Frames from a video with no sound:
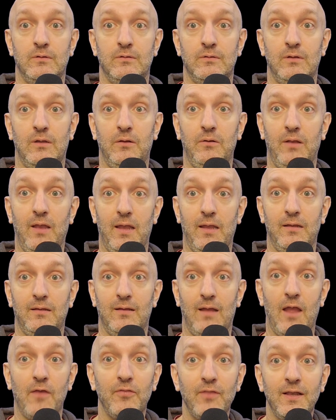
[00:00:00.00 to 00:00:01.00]
Okay,
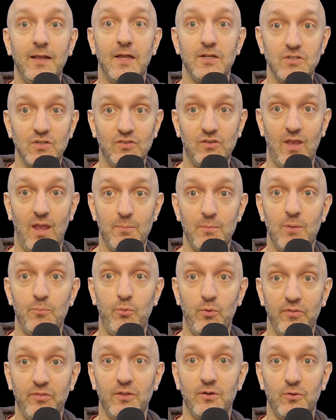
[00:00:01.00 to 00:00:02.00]
I think I just came up
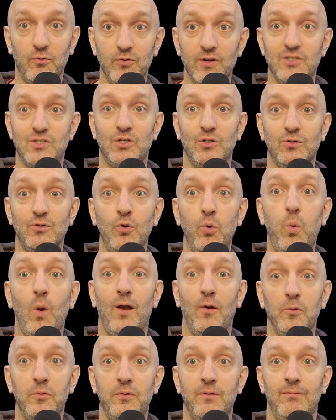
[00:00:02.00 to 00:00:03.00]
with an original
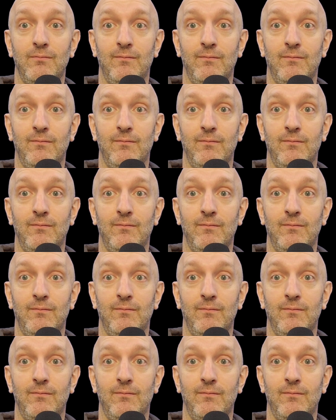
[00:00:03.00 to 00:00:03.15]
quote,